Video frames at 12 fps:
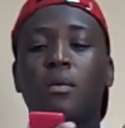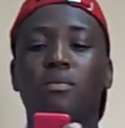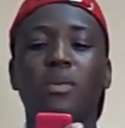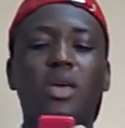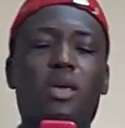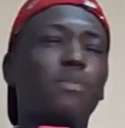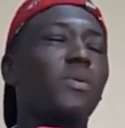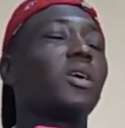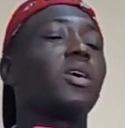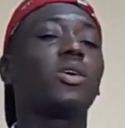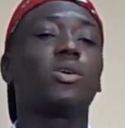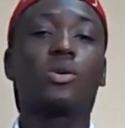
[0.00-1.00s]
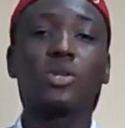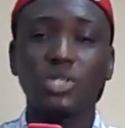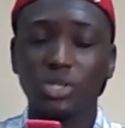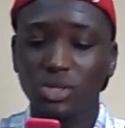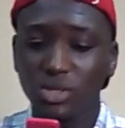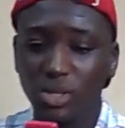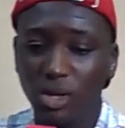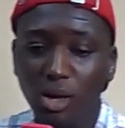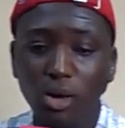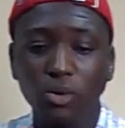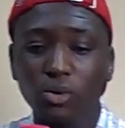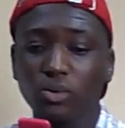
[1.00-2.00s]
Maybe you should
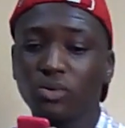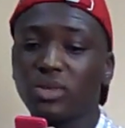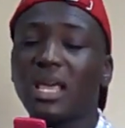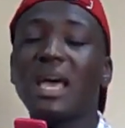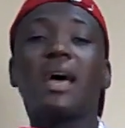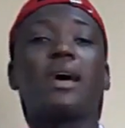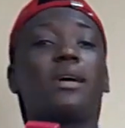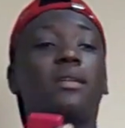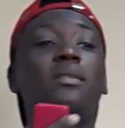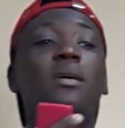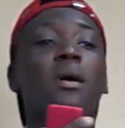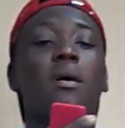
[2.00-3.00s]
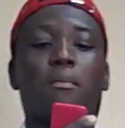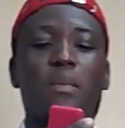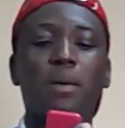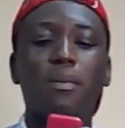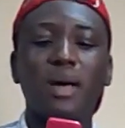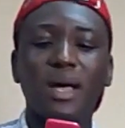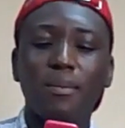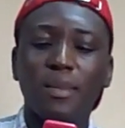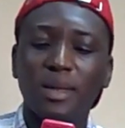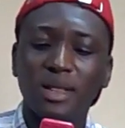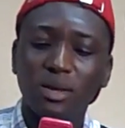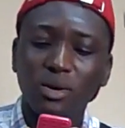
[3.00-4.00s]
know that my
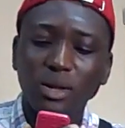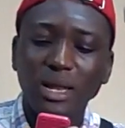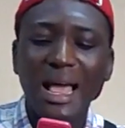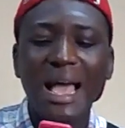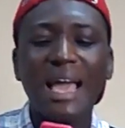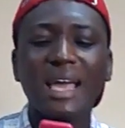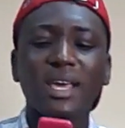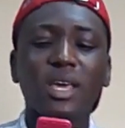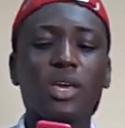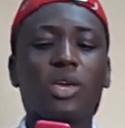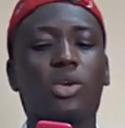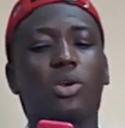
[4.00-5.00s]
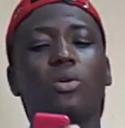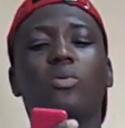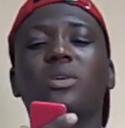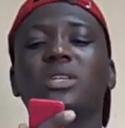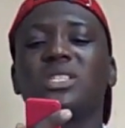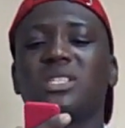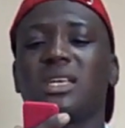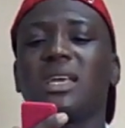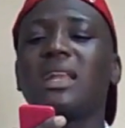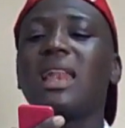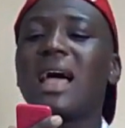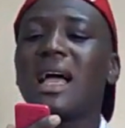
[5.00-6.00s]
mama don't like you when
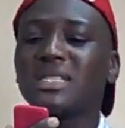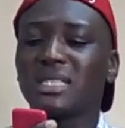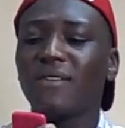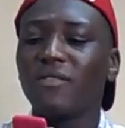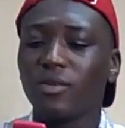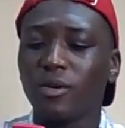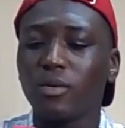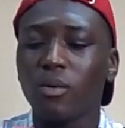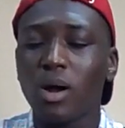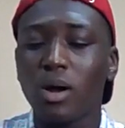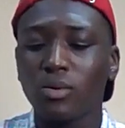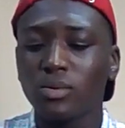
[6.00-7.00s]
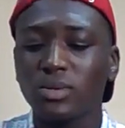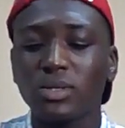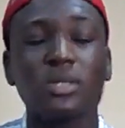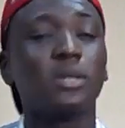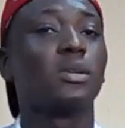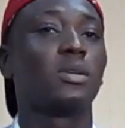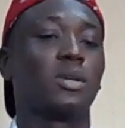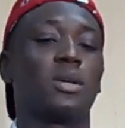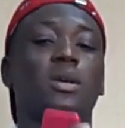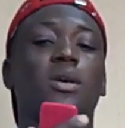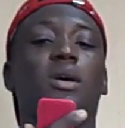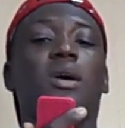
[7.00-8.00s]
she likes everyone.
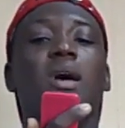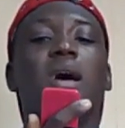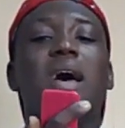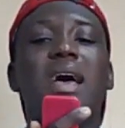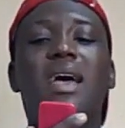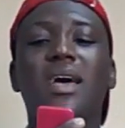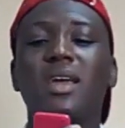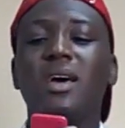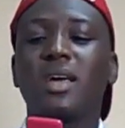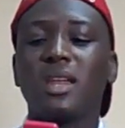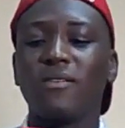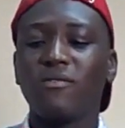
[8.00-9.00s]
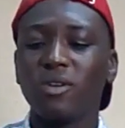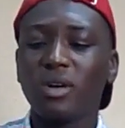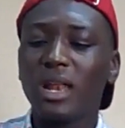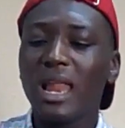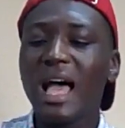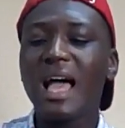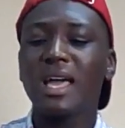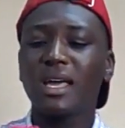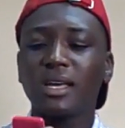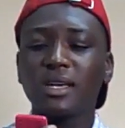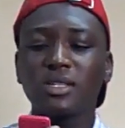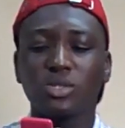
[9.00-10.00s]
And I never
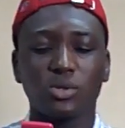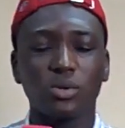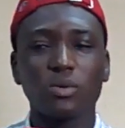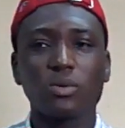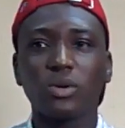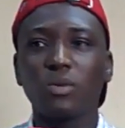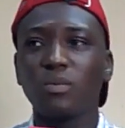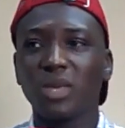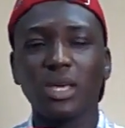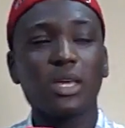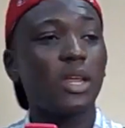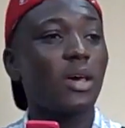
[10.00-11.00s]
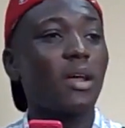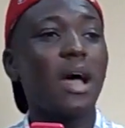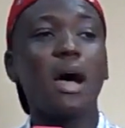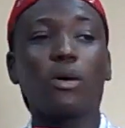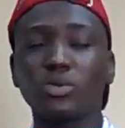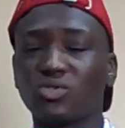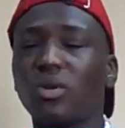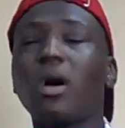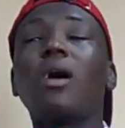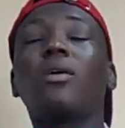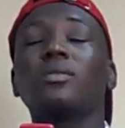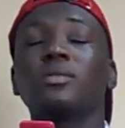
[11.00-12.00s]
like to admit that I was
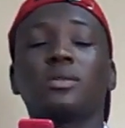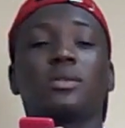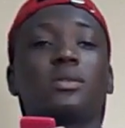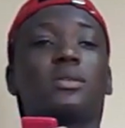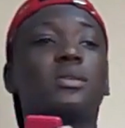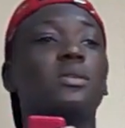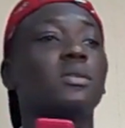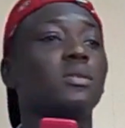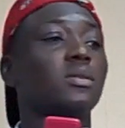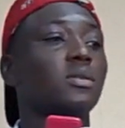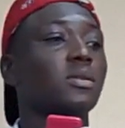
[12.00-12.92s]
wrong.